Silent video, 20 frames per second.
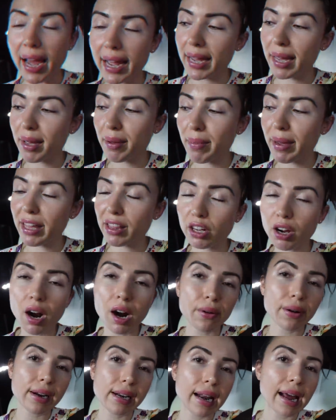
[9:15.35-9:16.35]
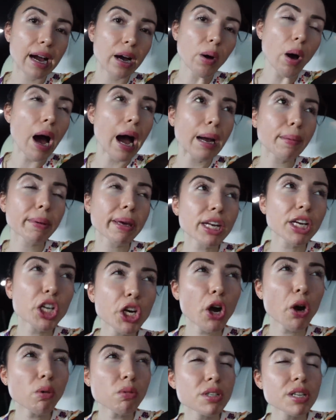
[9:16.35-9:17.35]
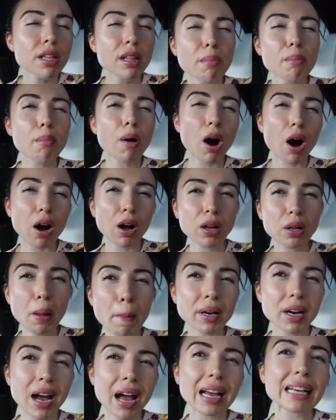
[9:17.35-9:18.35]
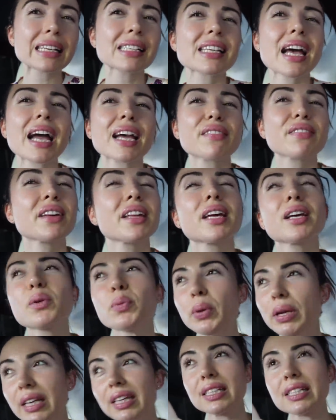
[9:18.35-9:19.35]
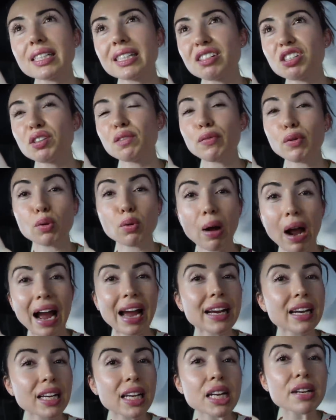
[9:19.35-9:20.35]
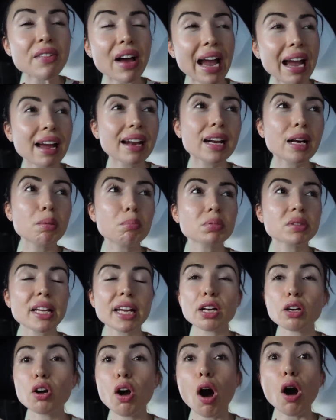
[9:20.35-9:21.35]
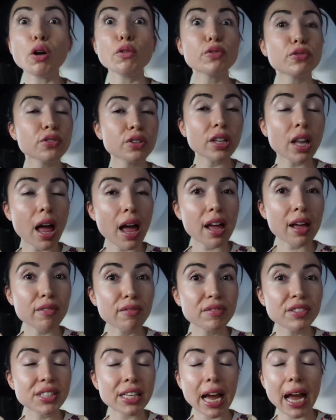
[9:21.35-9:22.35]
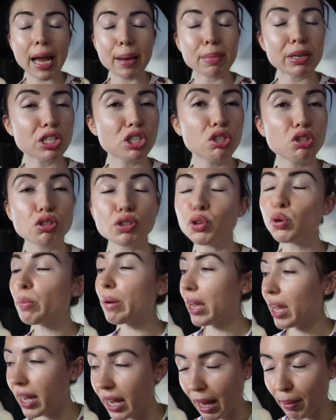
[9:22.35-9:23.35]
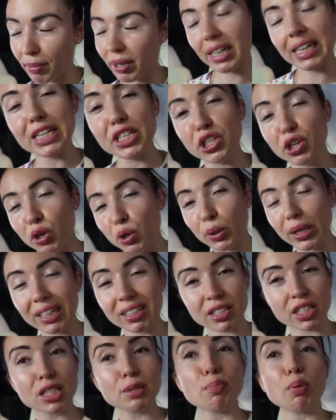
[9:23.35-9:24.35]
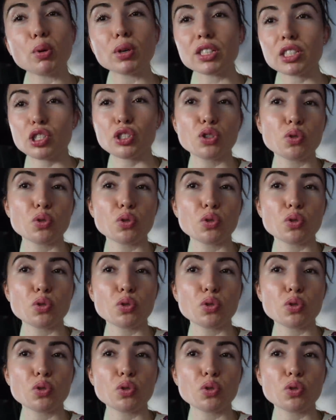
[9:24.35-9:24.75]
I am in the car right now. I'm gonna go to the mall because I feel like we need such a variety of items, like golf gloves. I'm assuming I'm gonna need to go to like a sports